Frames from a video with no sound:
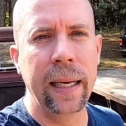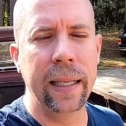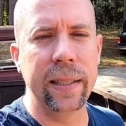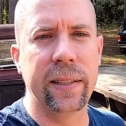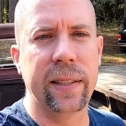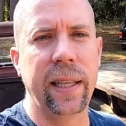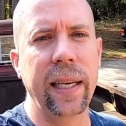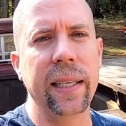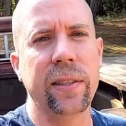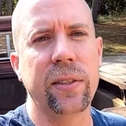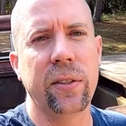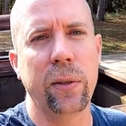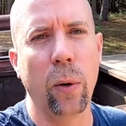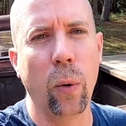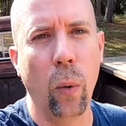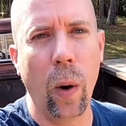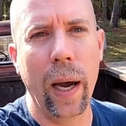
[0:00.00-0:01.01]
Is this
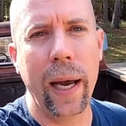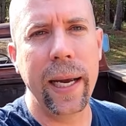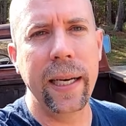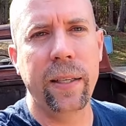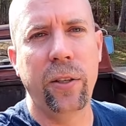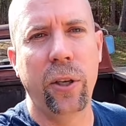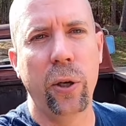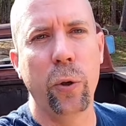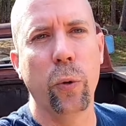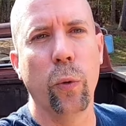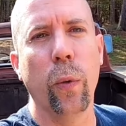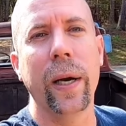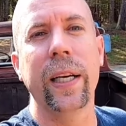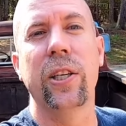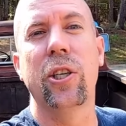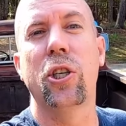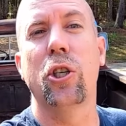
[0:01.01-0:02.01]
the way to
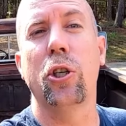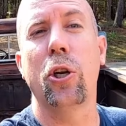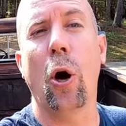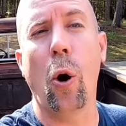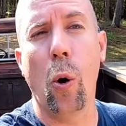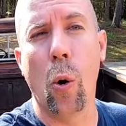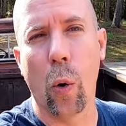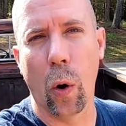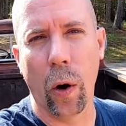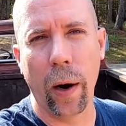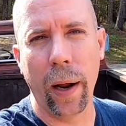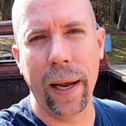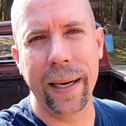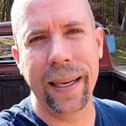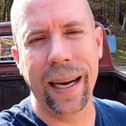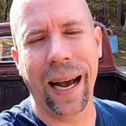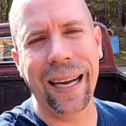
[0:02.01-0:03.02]
restore
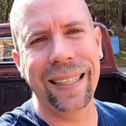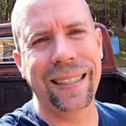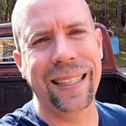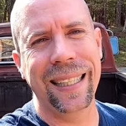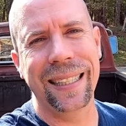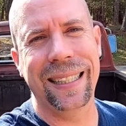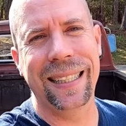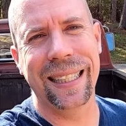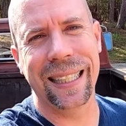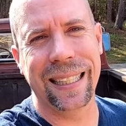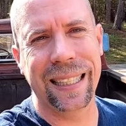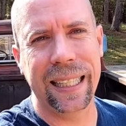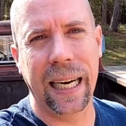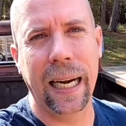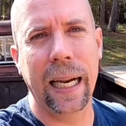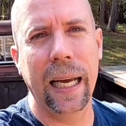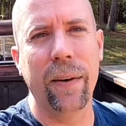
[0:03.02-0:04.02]
a
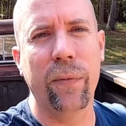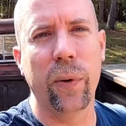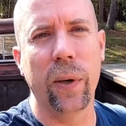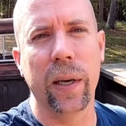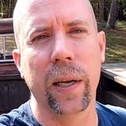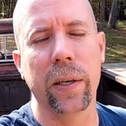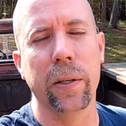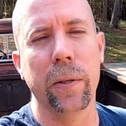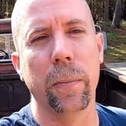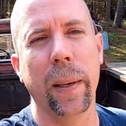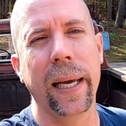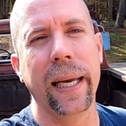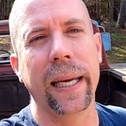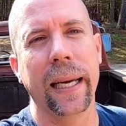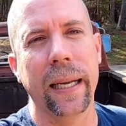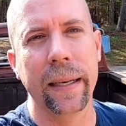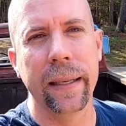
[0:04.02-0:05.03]
1968 F100
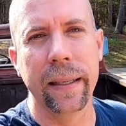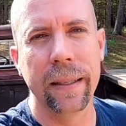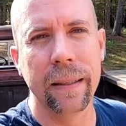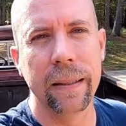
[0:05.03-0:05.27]
bed?